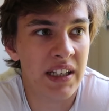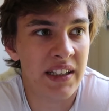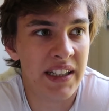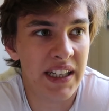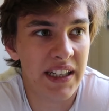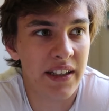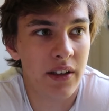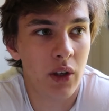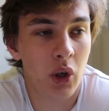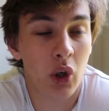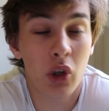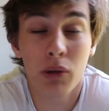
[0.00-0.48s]

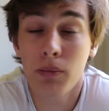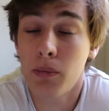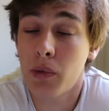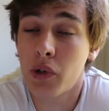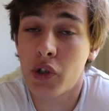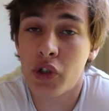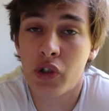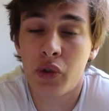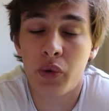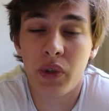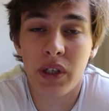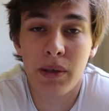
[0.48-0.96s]
did
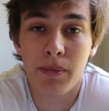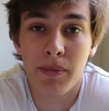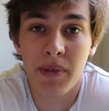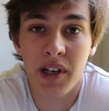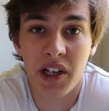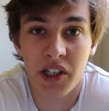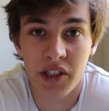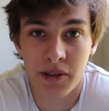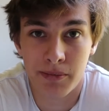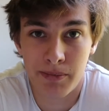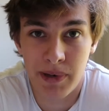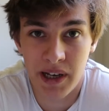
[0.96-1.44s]
almost 3
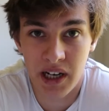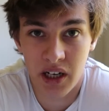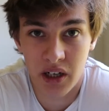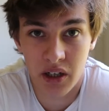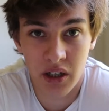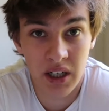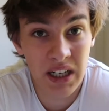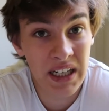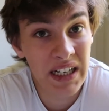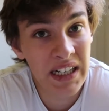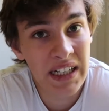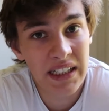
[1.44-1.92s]
minutes
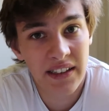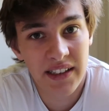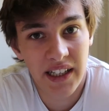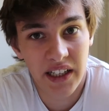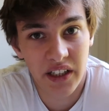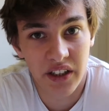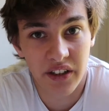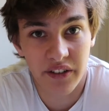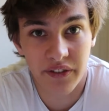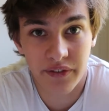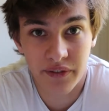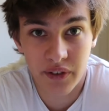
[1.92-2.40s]
better
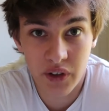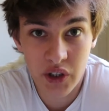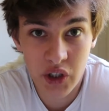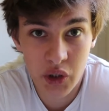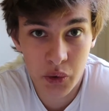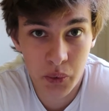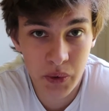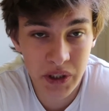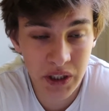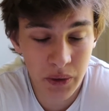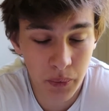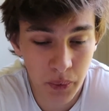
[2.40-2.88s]
than the
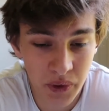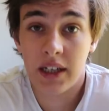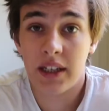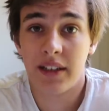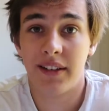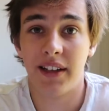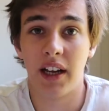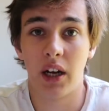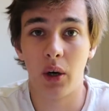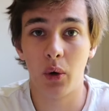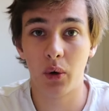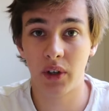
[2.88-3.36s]
first week.
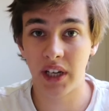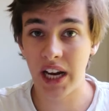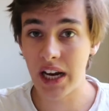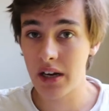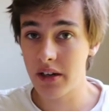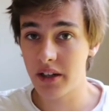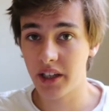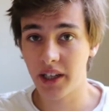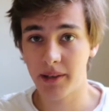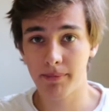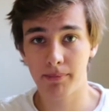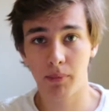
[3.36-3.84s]
Now, can
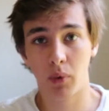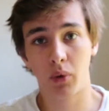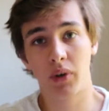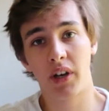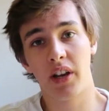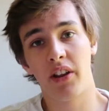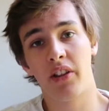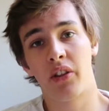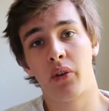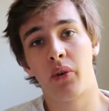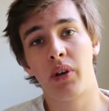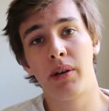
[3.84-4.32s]
you get more
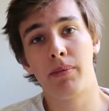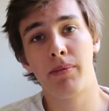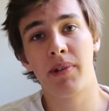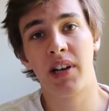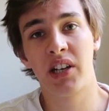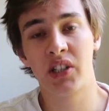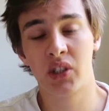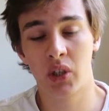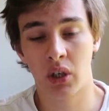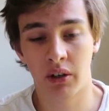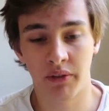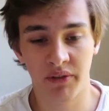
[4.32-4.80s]
than 3
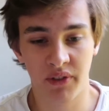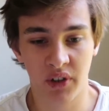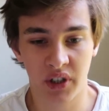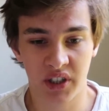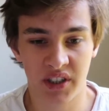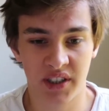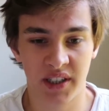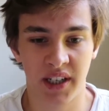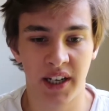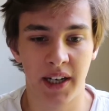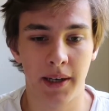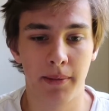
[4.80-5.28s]
minutes of
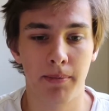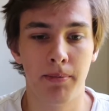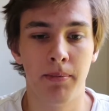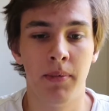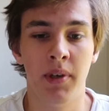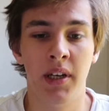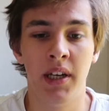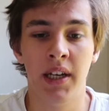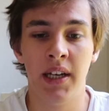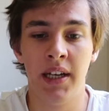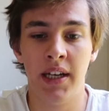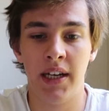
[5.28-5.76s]
your
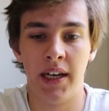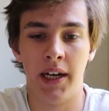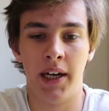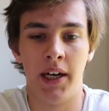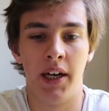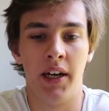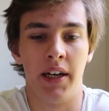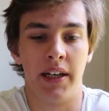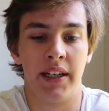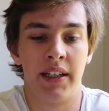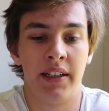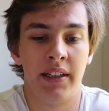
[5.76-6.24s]
time
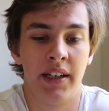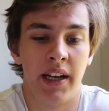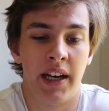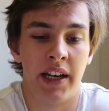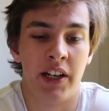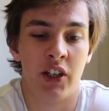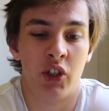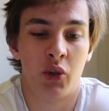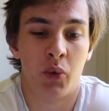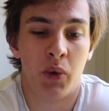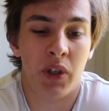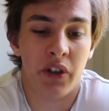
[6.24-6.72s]
in
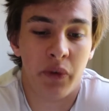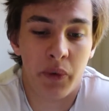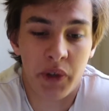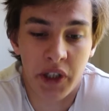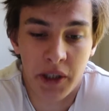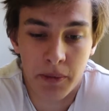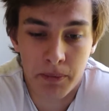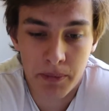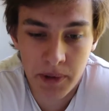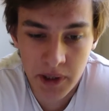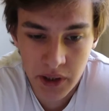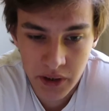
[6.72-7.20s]
a 12
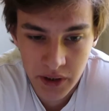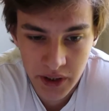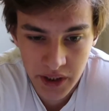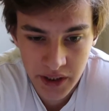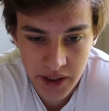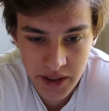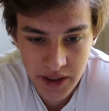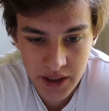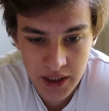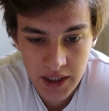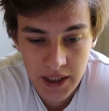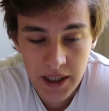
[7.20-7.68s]
week
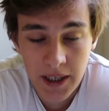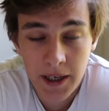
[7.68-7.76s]
period?